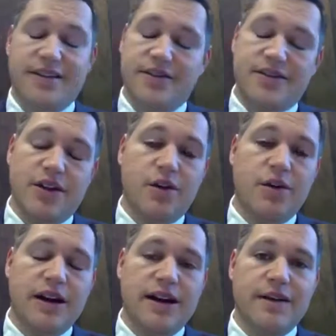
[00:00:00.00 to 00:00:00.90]

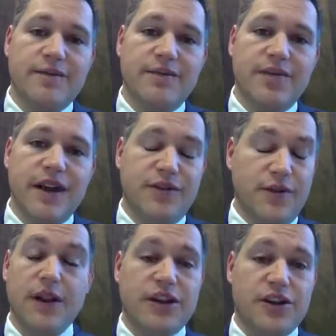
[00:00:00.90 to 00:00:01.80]
So if you
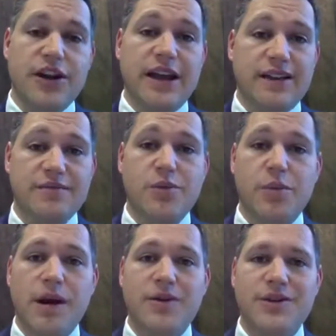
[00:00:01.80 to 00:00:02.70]
feel like you can,
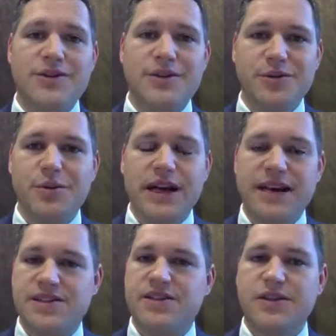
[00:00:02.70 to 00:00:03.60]
more power to you, but
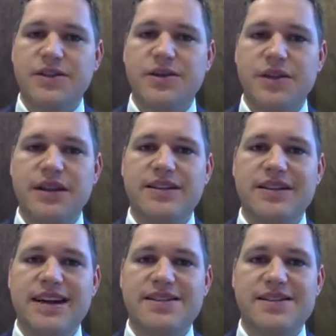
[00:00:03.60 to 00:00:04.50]
I still don't think that
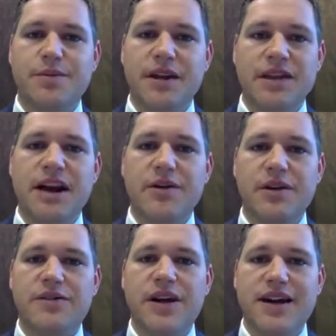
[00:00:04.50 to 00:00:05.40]
that's something that I
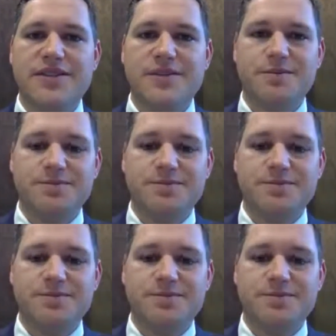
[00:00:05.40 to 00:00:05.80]
would advise.